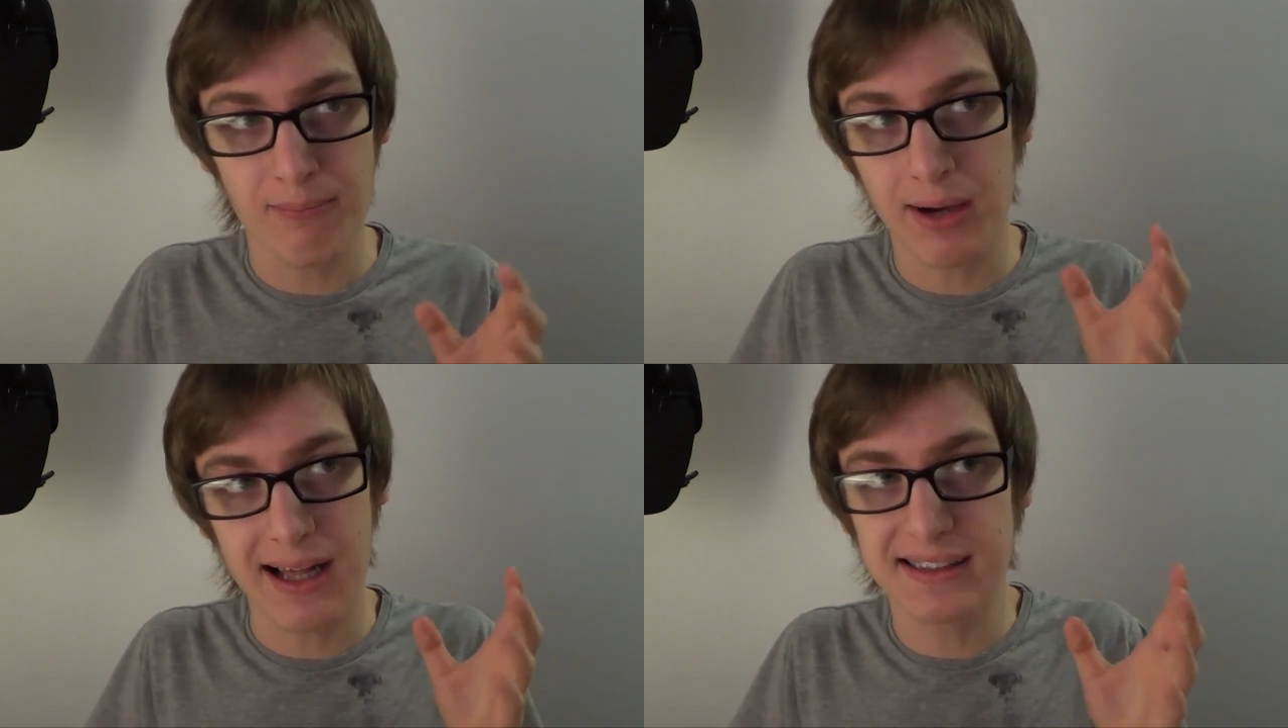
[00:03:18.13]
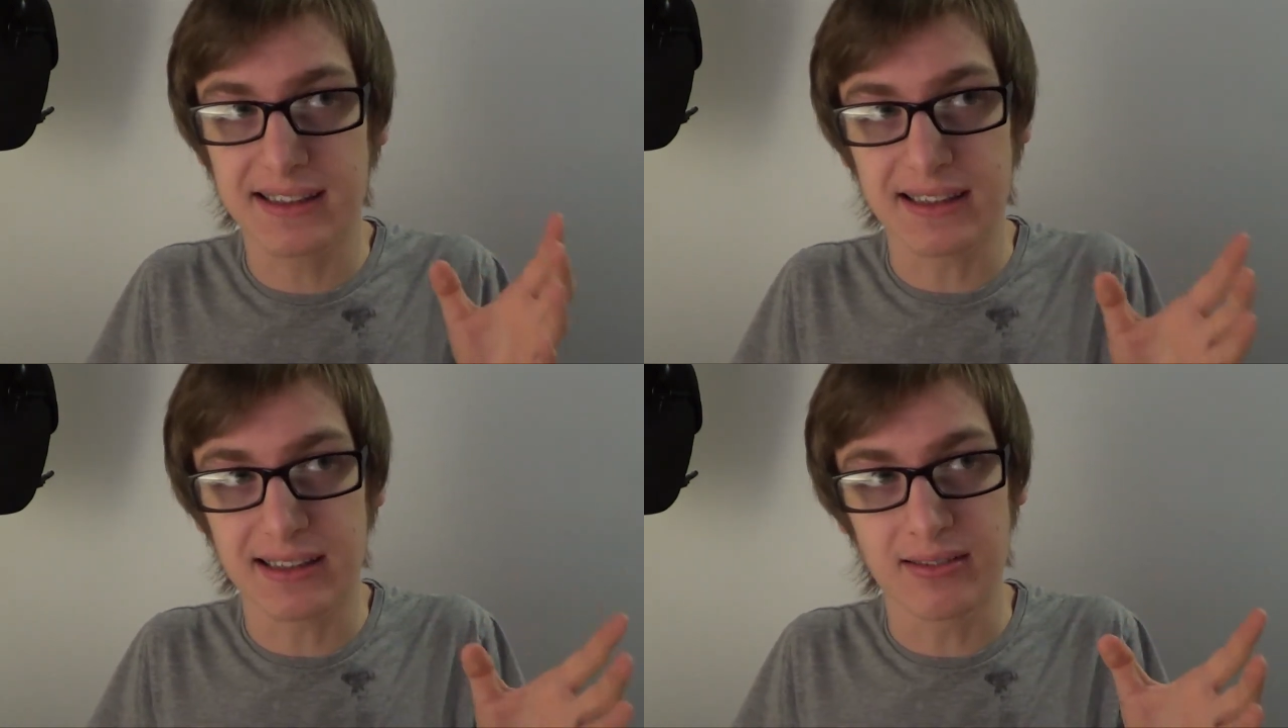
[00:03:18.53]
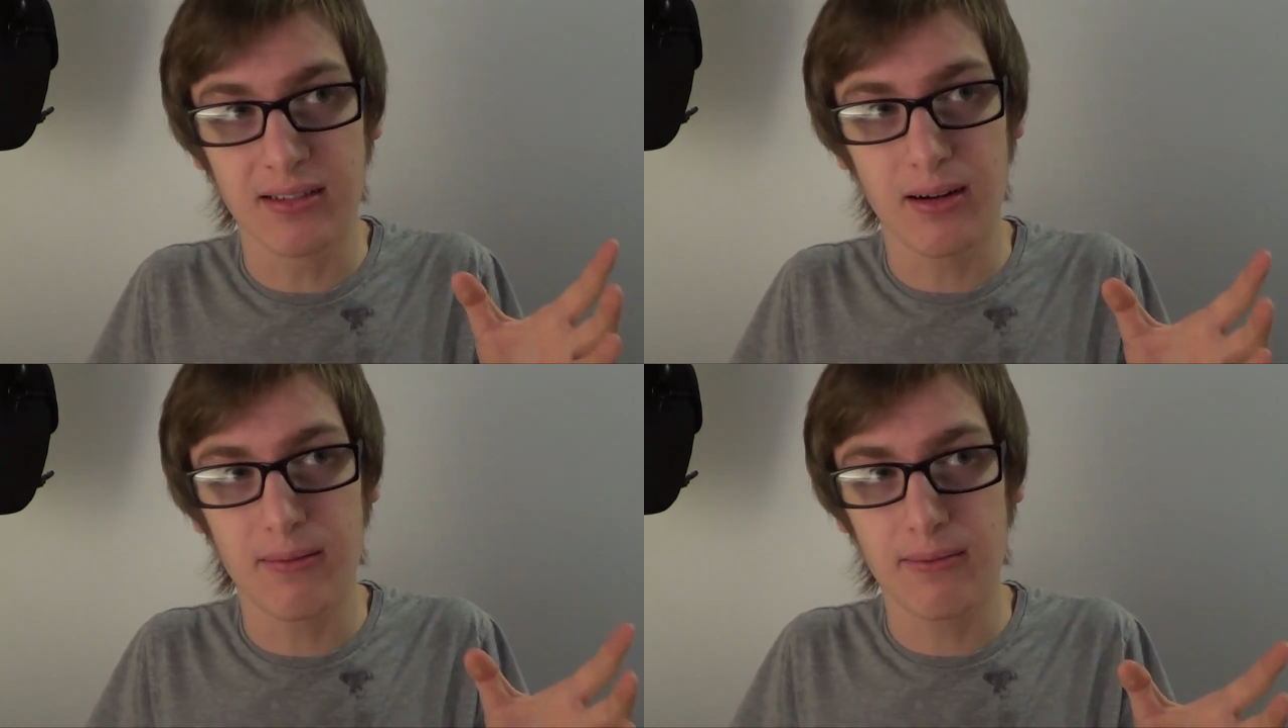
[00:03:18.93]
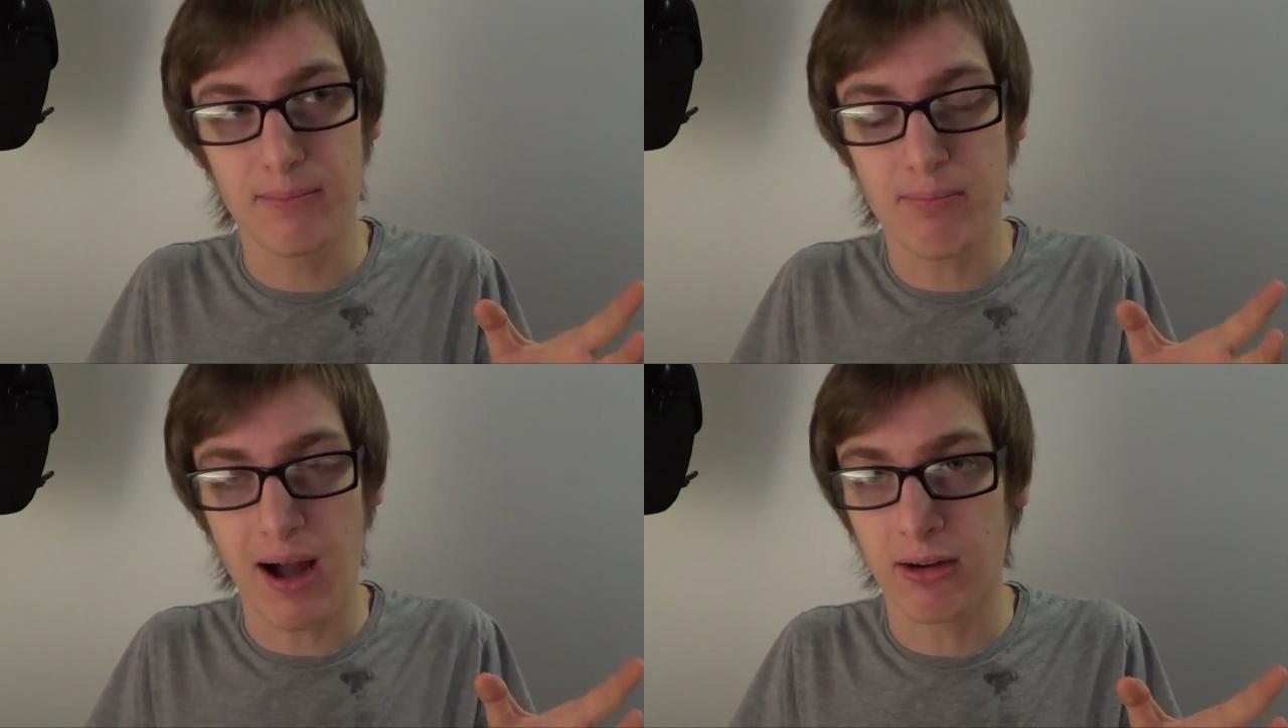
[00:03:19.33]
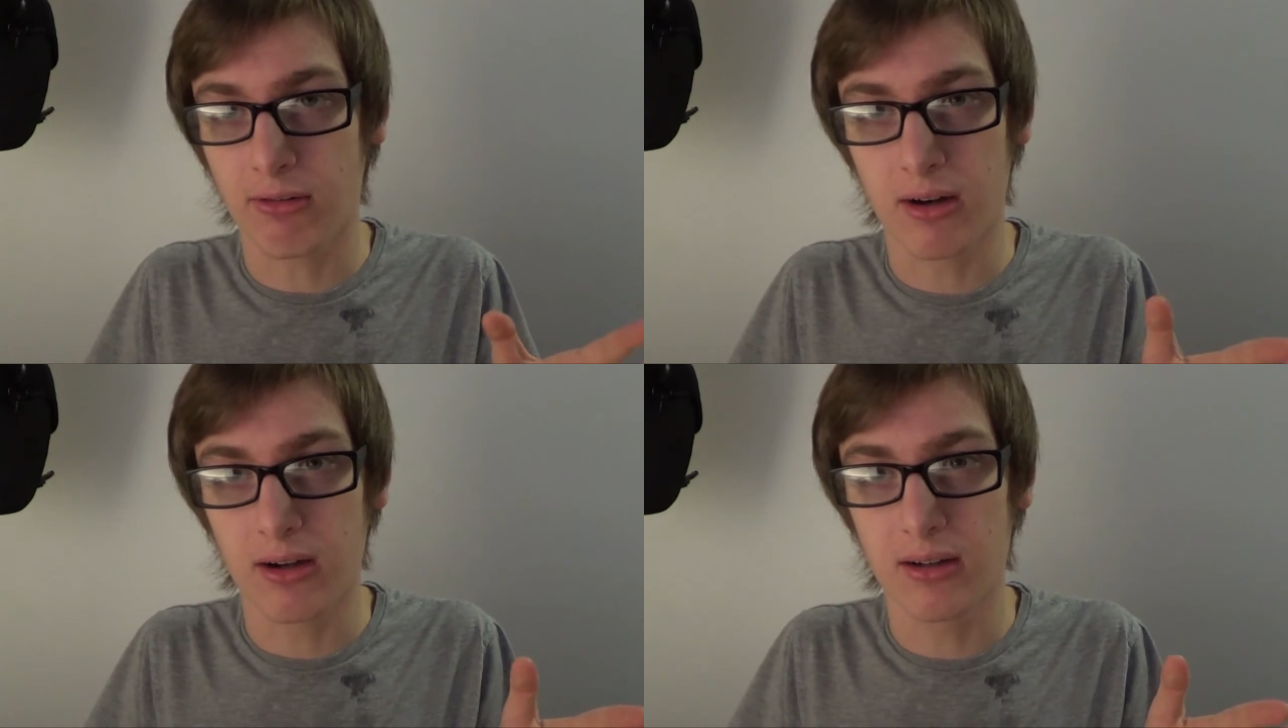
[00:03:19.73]
blasting
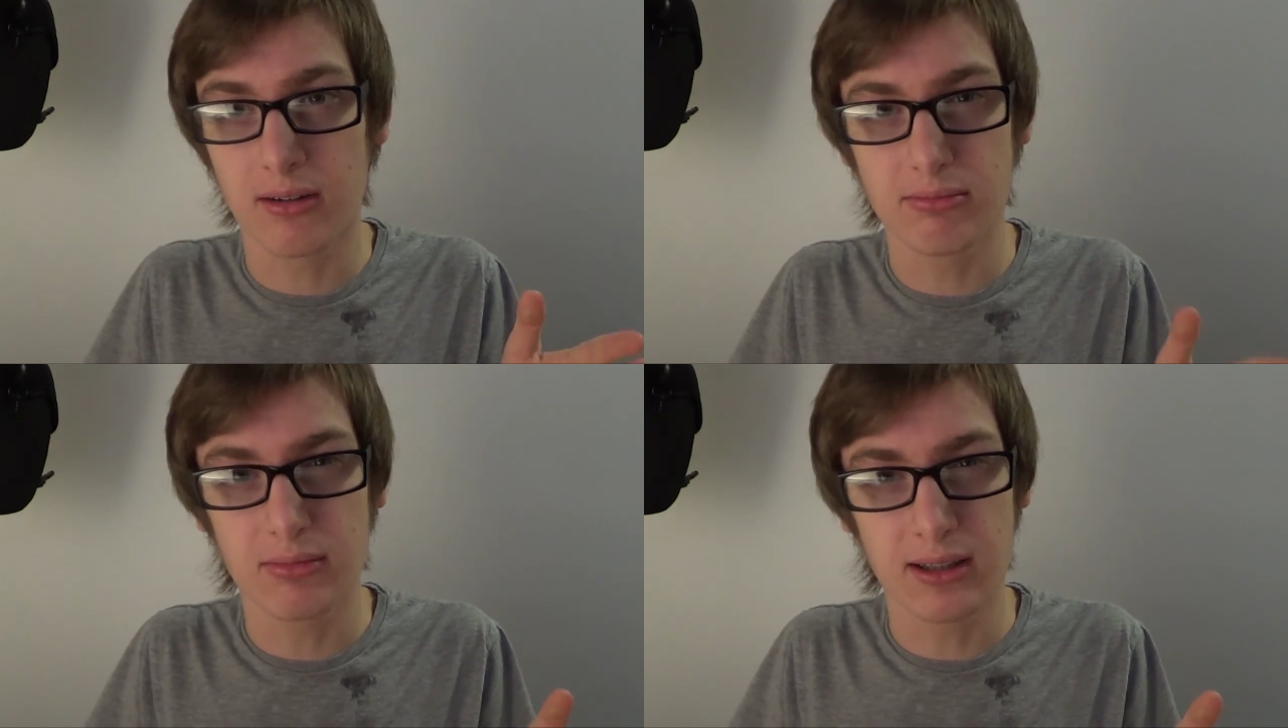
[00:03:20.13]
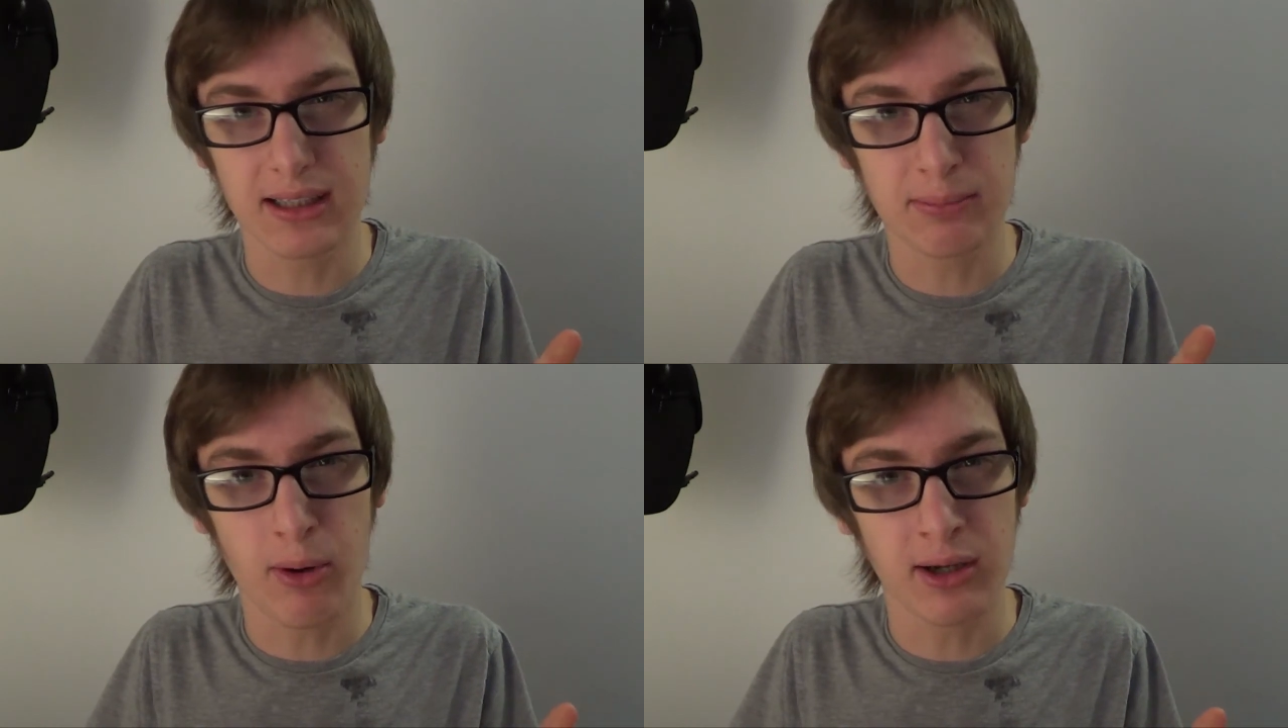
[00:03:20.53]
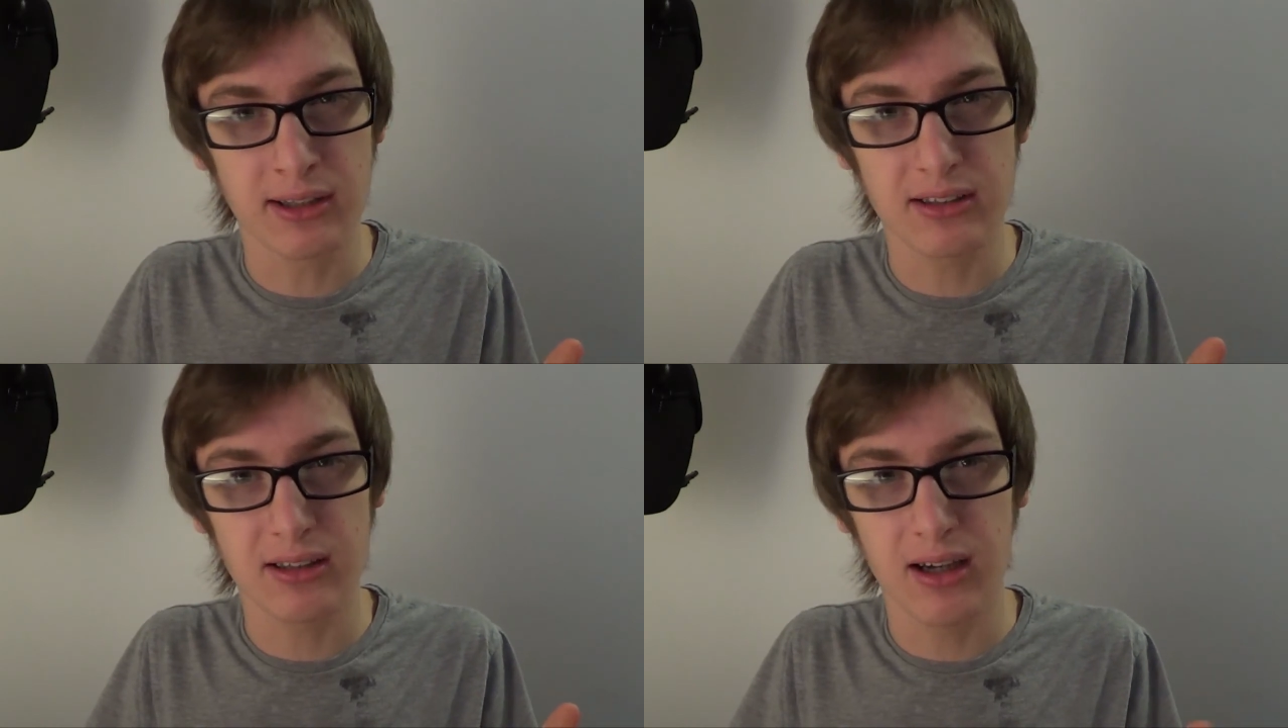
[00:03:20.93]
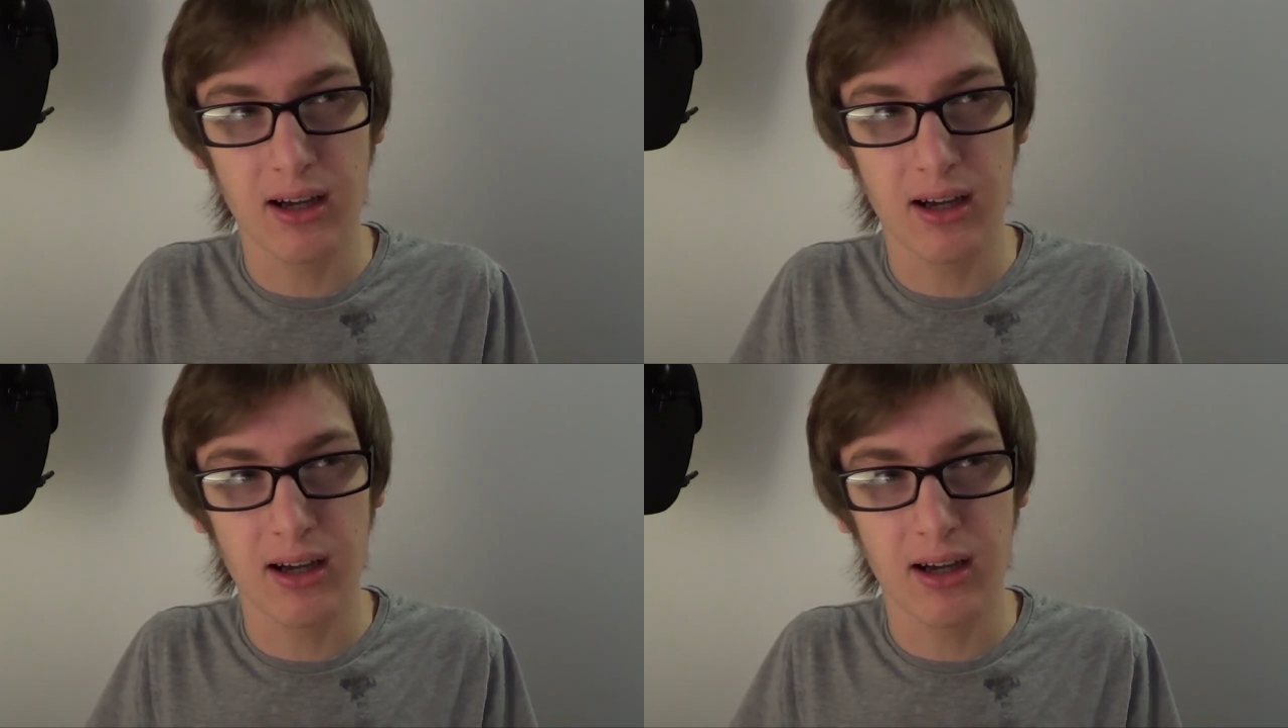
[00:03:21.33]
Bhangra at this point.